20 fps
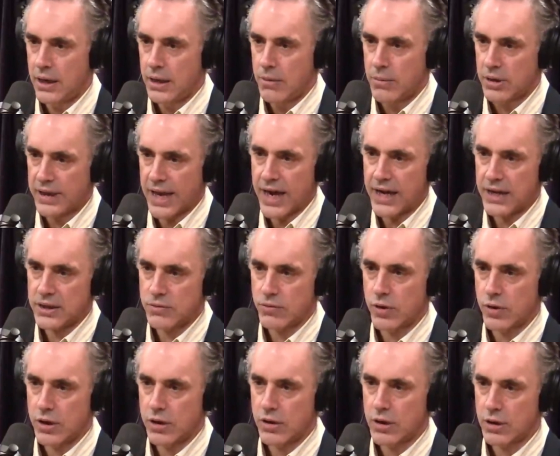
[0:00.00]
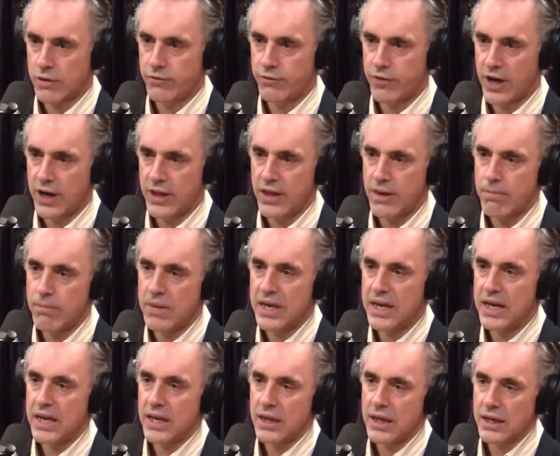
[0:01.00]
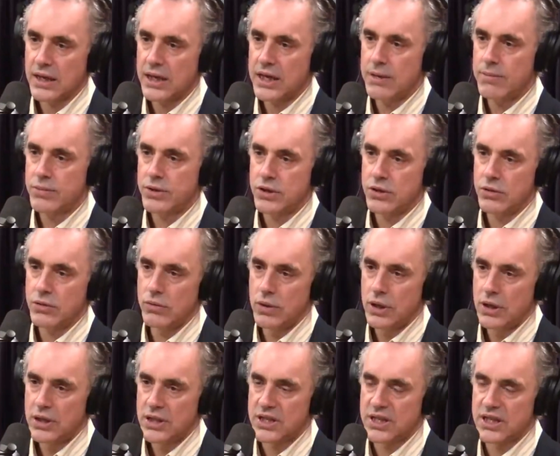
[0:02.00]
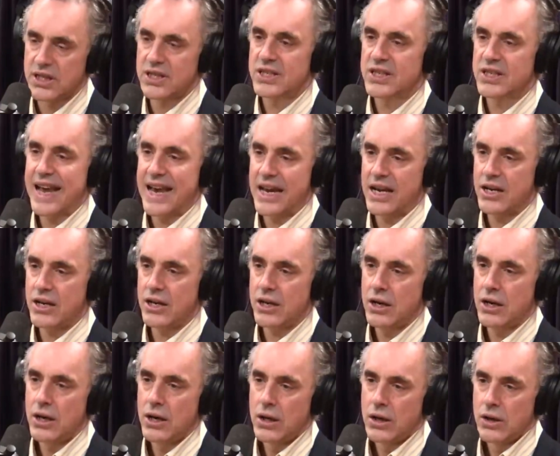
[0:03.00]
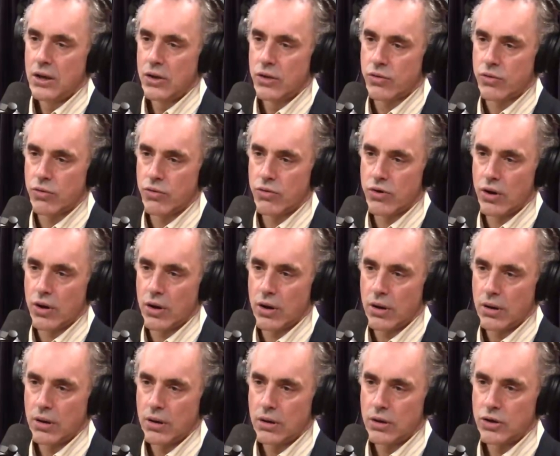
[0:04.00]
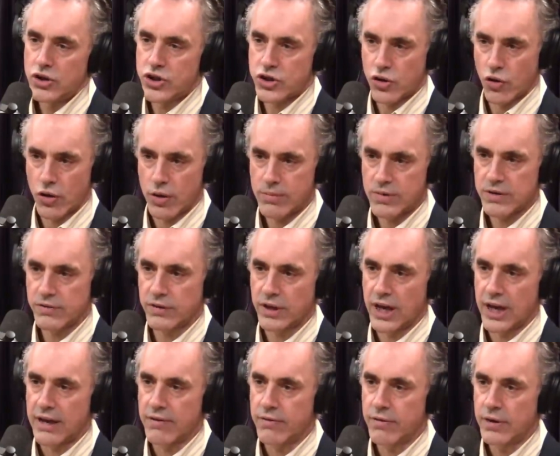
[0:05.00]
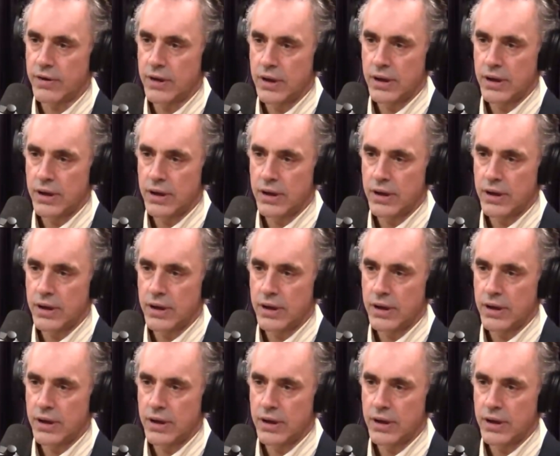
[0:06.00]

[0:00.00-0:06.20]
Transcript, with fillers: But that isn't where you're going to find the meaning that keeps you sustained through the storms of life.